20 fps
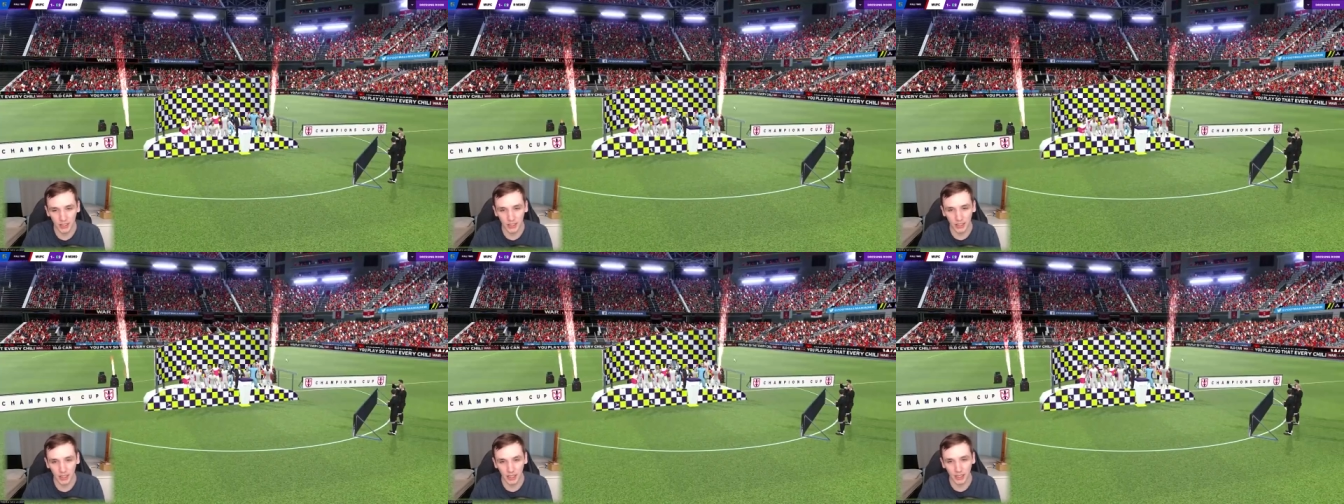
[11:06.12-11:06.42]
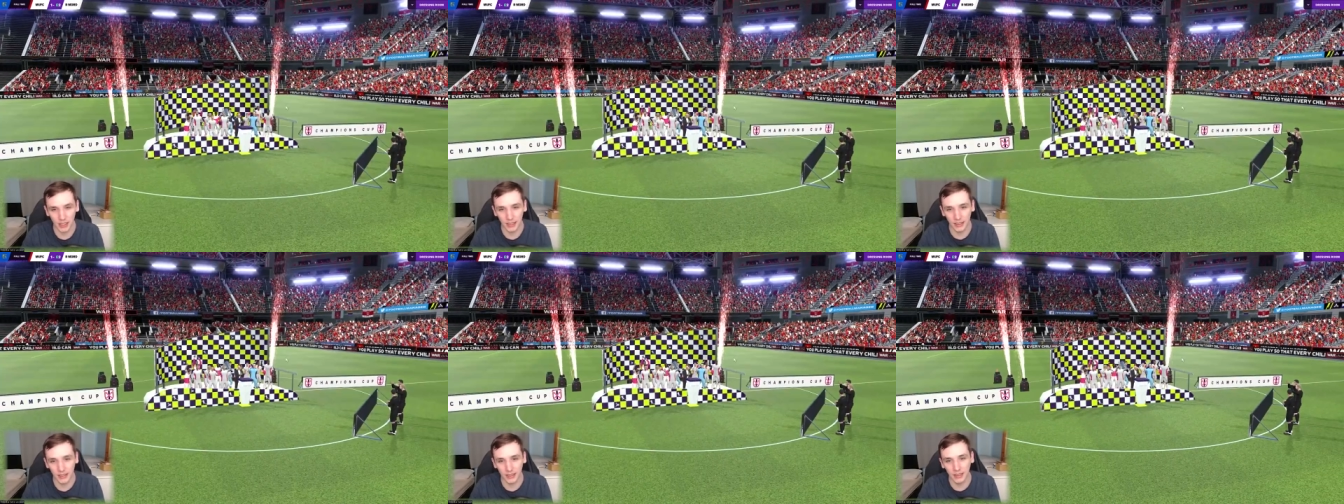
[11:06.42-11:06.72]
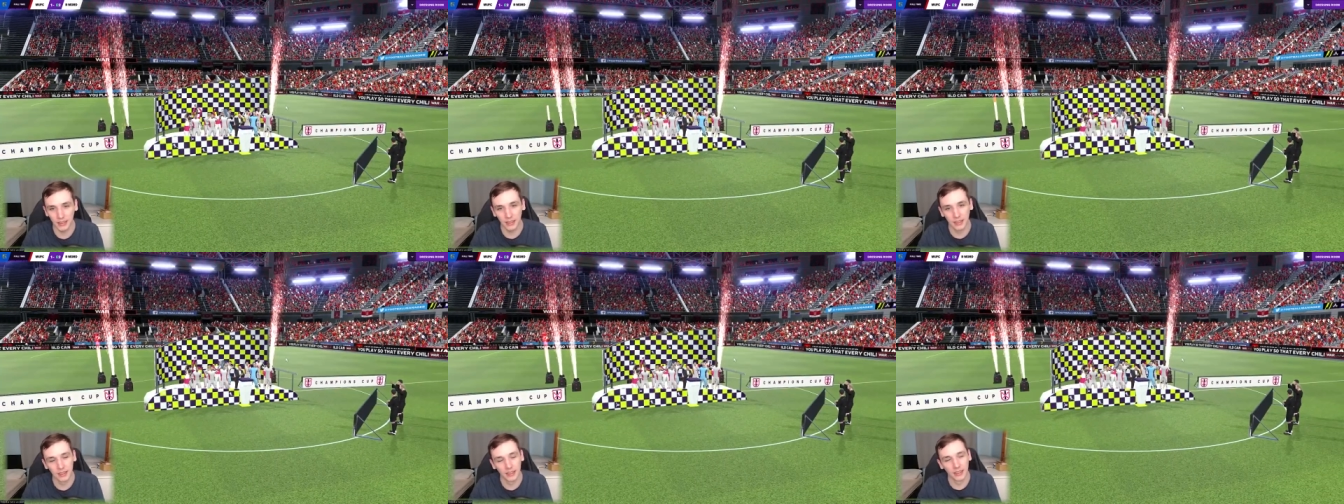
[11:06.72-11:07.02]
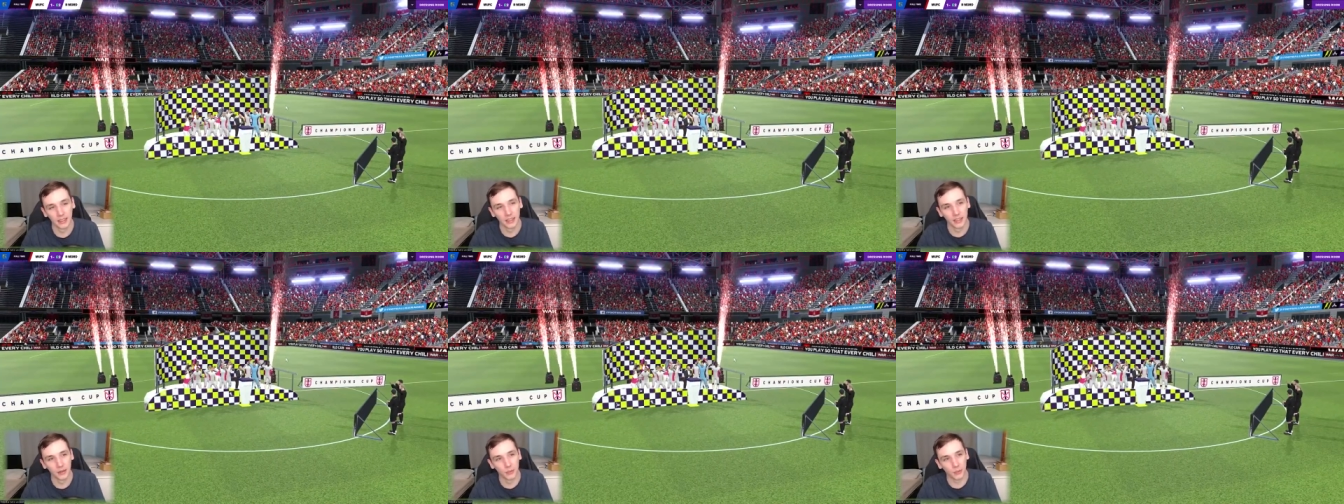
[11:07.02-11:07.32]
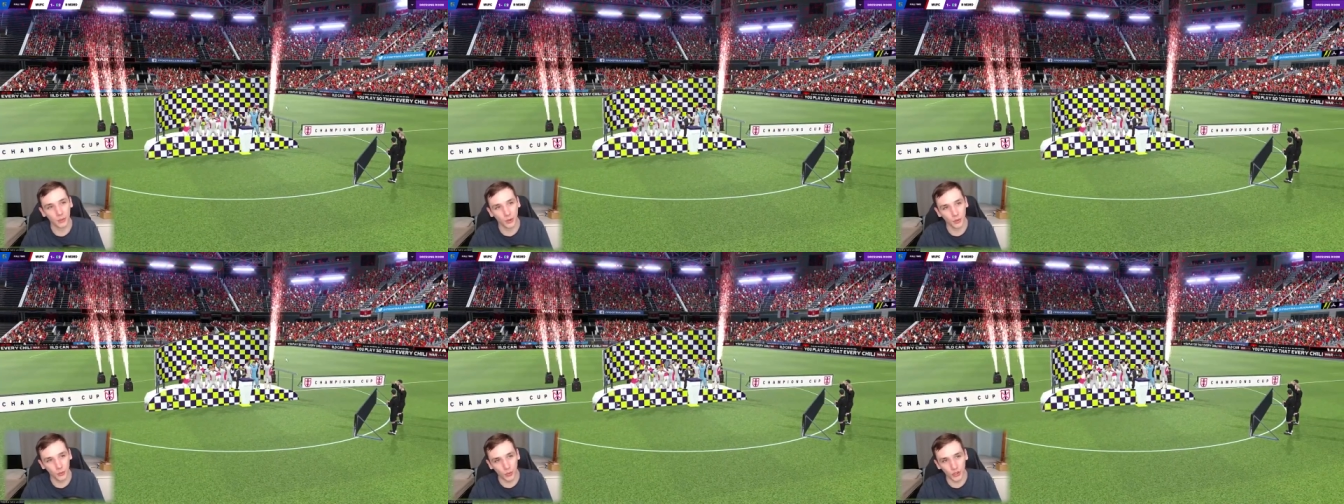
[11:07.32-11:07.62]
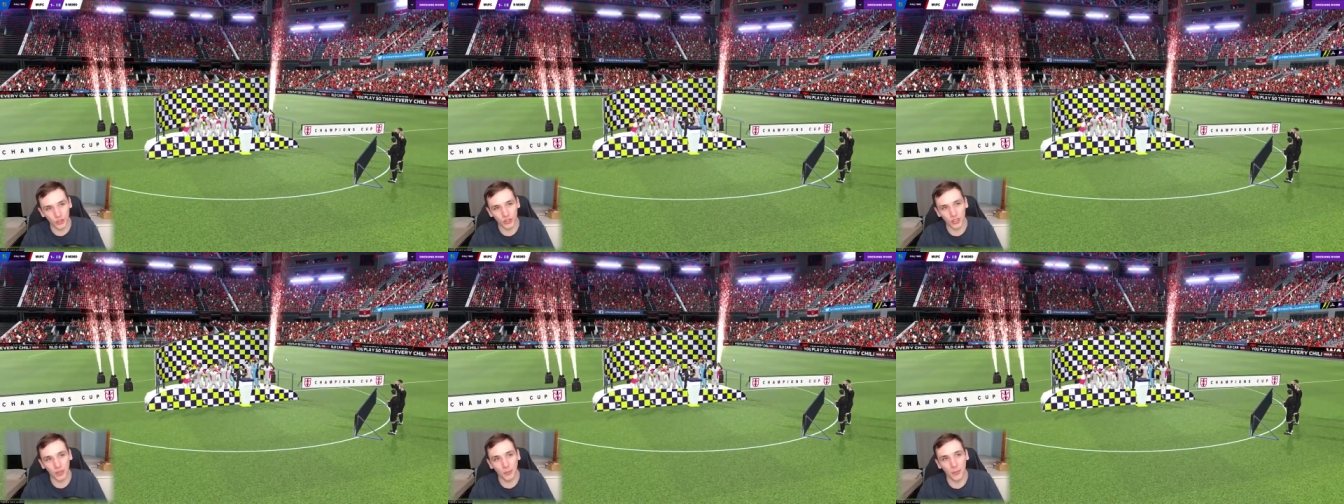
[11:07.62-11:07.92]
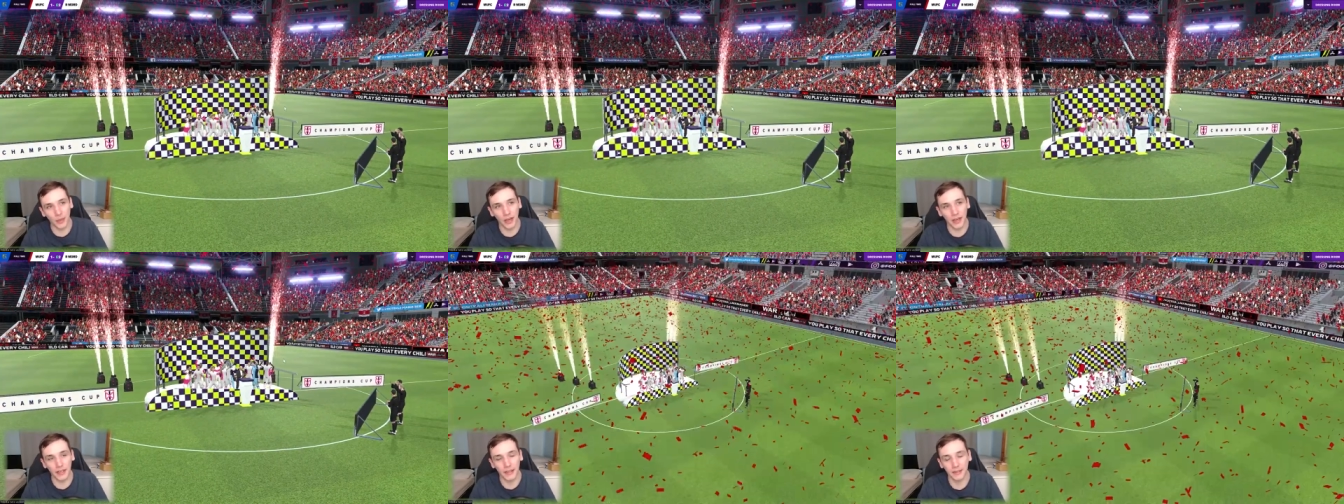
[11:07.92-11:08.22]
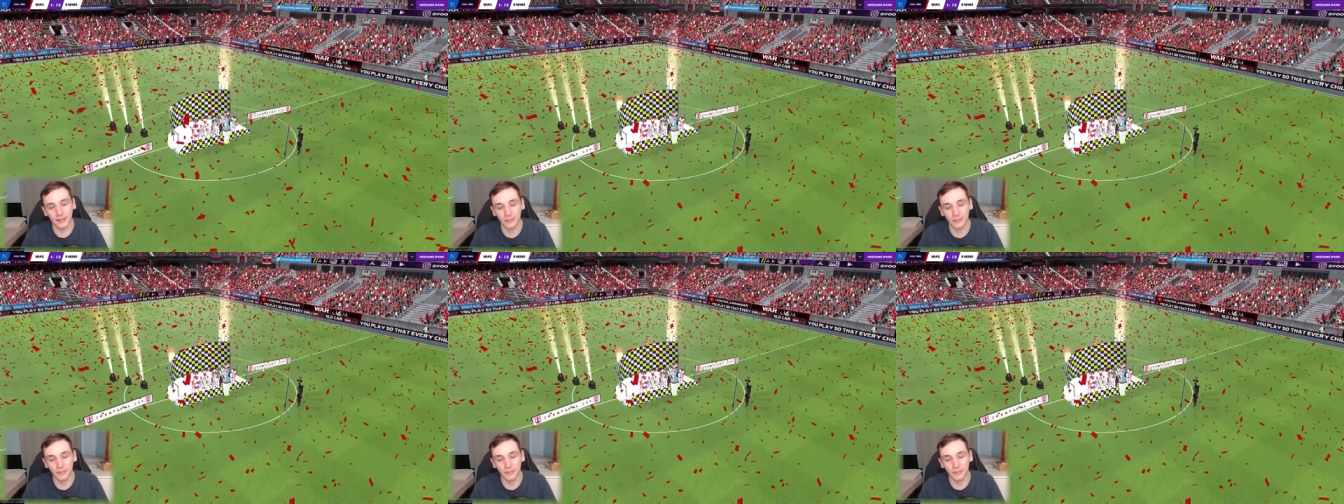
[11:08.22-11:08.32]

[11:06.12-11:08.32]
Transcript: United. But it wasn't to be.